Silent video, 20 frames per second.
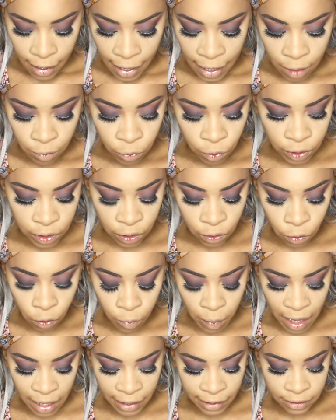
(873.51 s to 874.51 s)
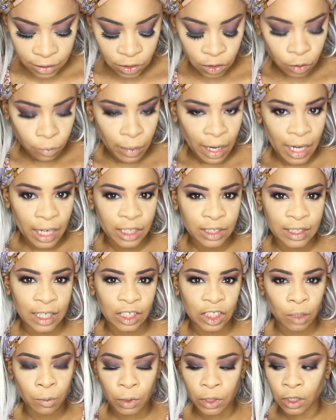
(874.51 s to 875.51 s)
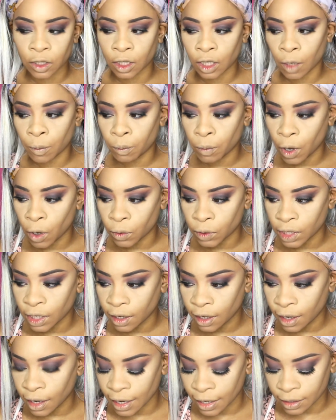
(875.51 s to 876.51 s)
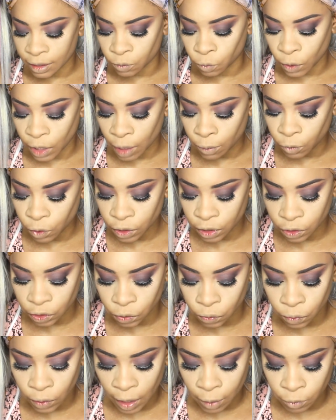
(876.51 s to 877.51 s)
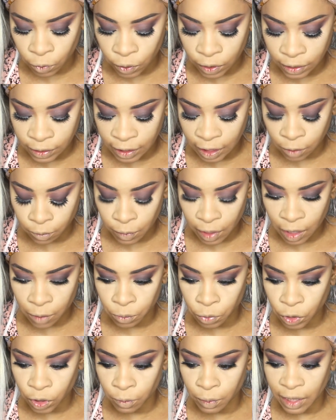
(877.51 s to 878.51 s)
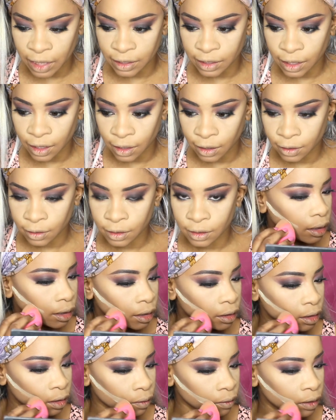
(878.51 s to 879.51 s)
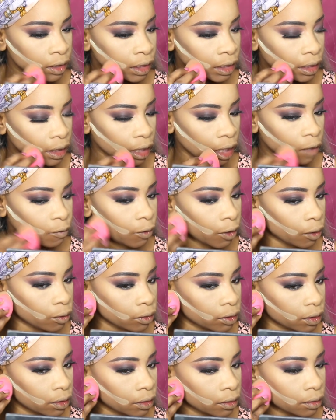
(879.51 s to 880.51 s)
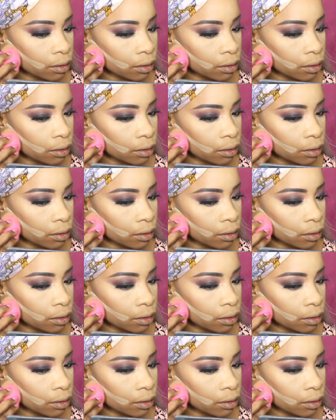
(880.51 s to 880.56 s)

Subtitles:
I'm going to go back into my Sacha Buttercup powder, and what I'm going to do, I'm going to take my beauty blender and literally carve out